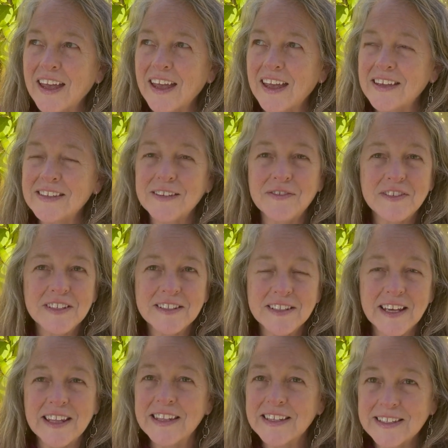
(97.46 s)
As if to
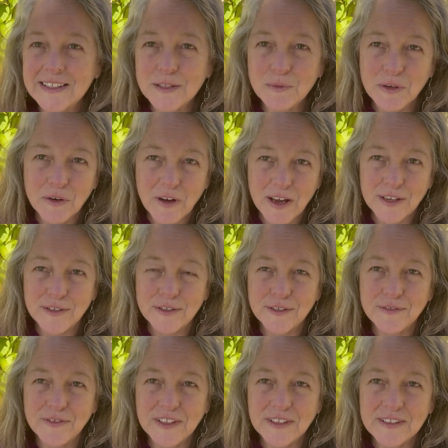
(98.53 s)
say, this is what gratitude
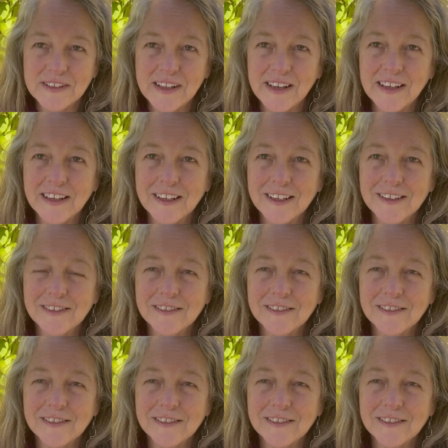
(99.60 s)
feels like.